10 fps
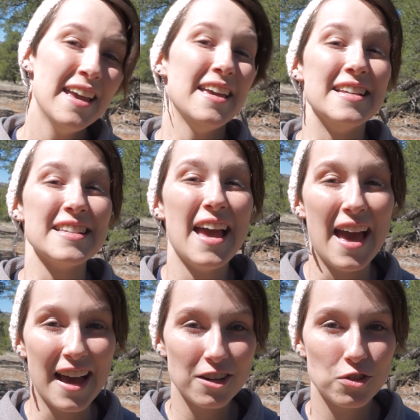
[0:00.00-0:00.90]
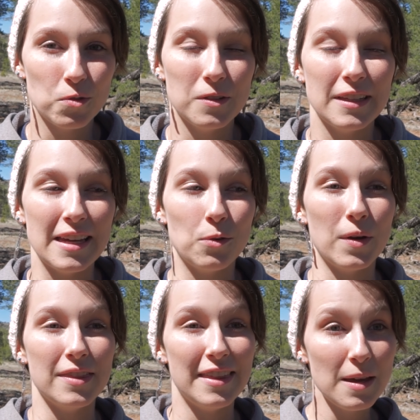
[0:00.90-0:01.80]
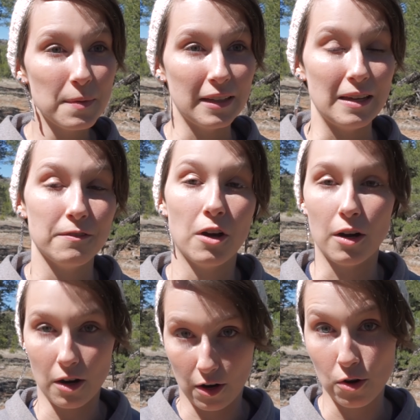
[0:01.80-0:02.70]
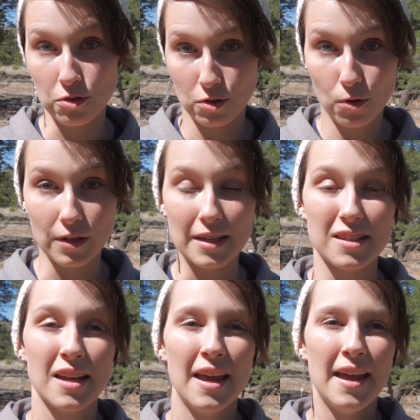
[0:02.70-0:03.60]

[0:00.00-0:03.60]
is actually what they believe, or our host told us,